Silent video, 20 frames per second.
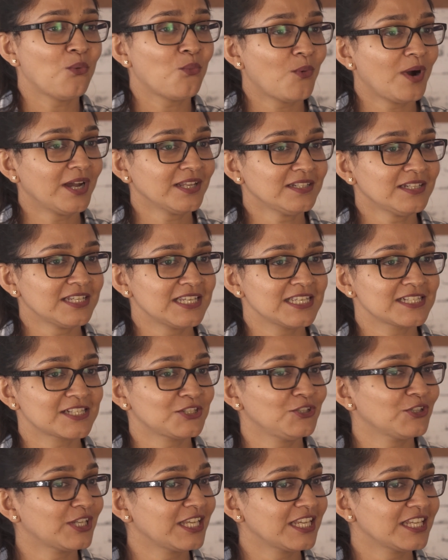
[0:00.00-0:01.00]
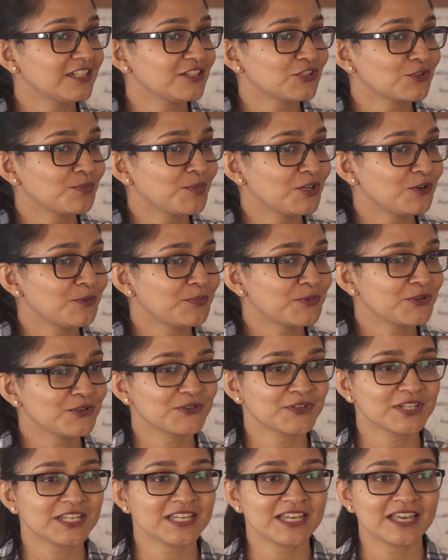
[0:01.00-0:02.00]
One is cooking it in tomato
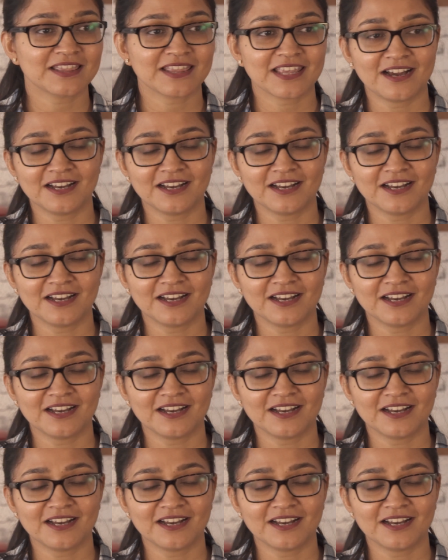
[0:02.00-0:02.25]
puree and